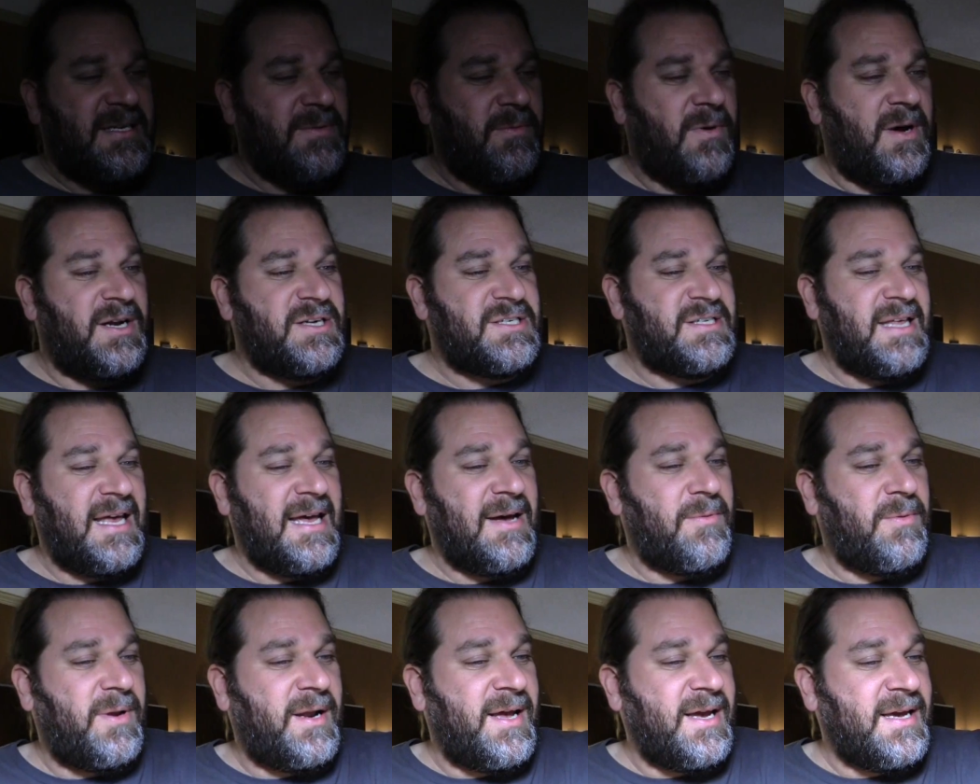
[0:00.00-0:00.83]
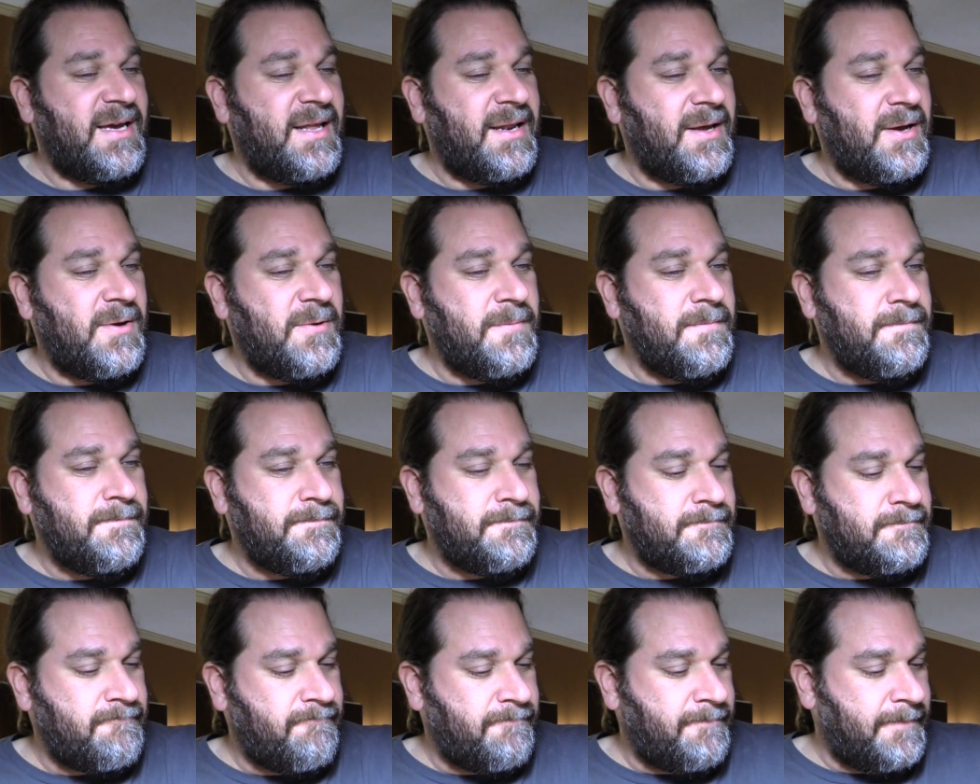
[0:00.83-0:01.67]
to watch that when I get home.
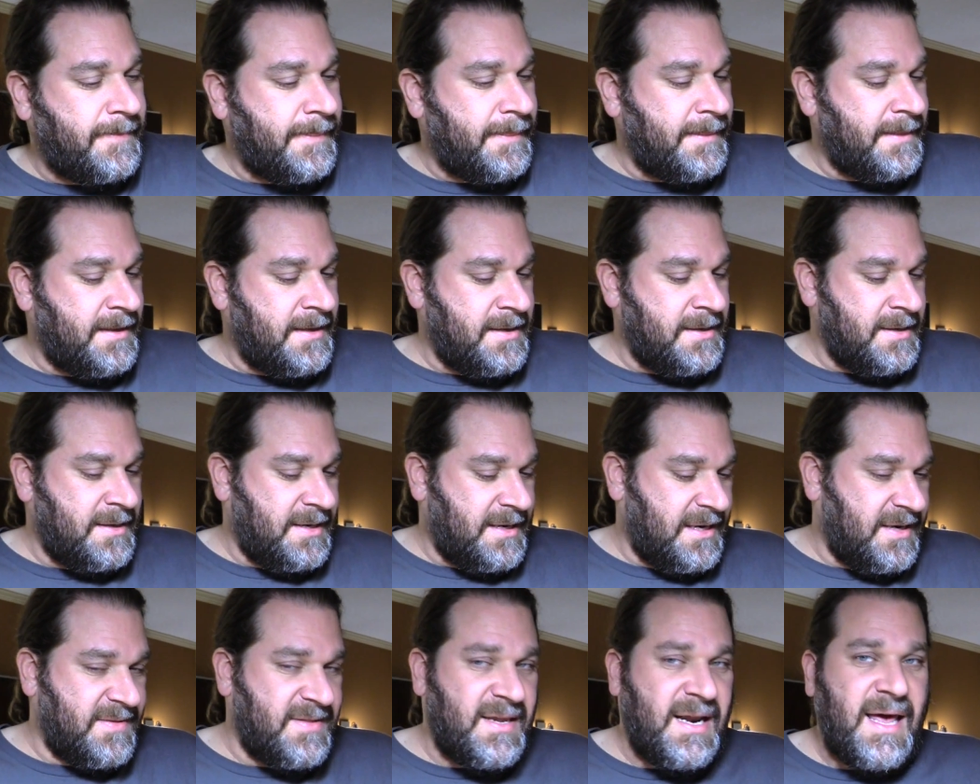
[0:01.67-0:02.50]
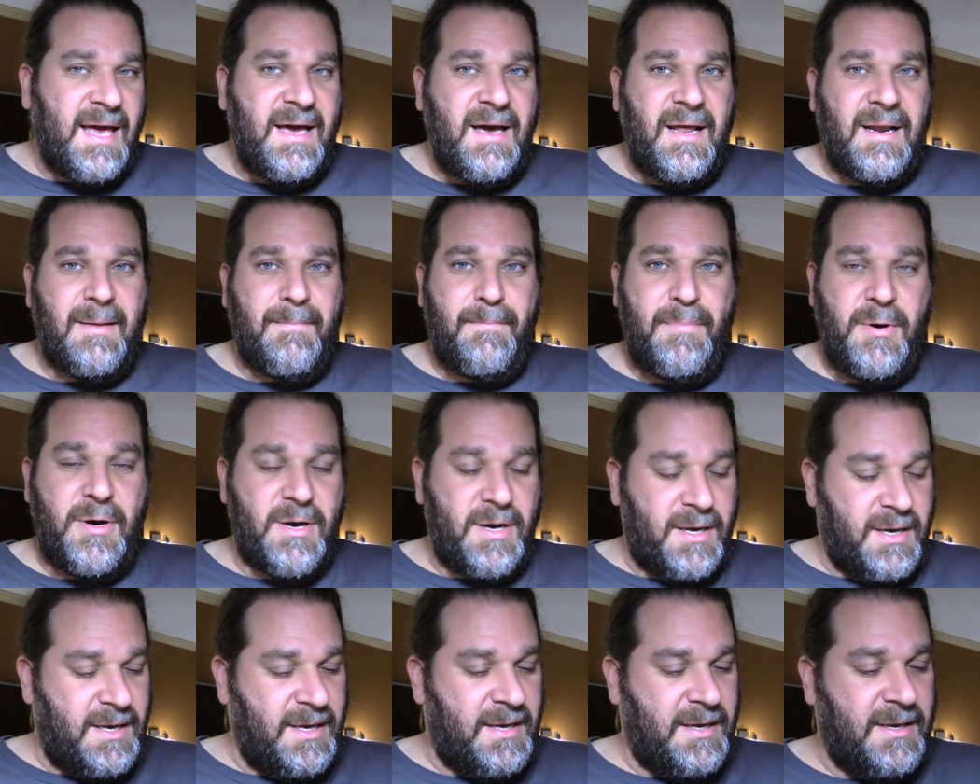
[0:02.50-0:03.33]
And then I got a
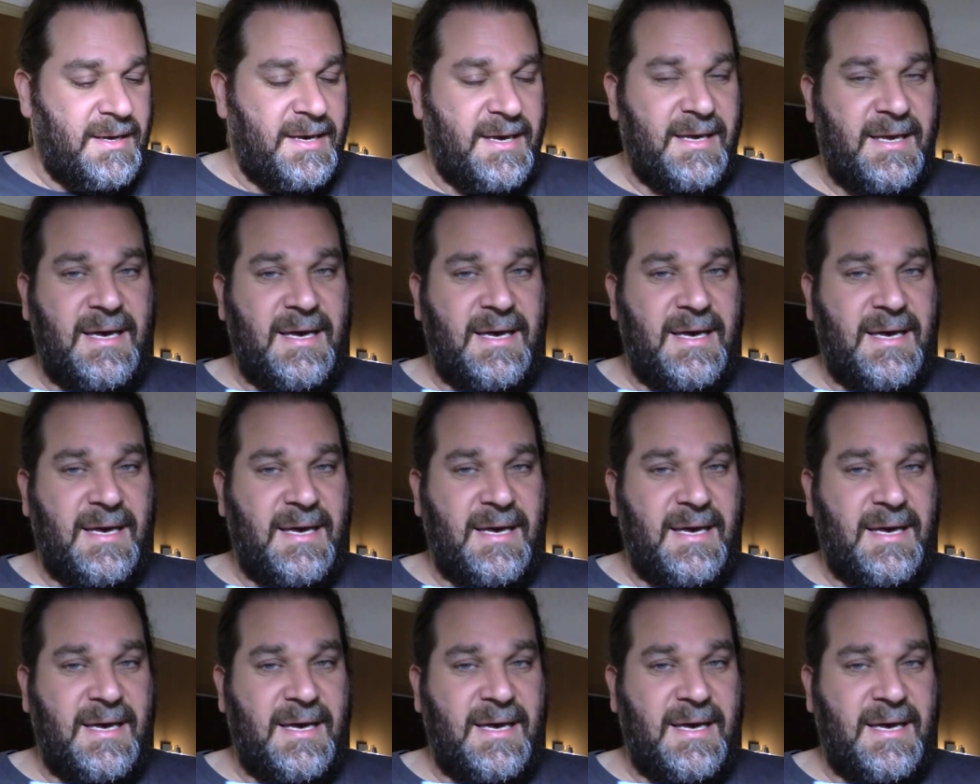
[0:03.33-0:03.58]
book. I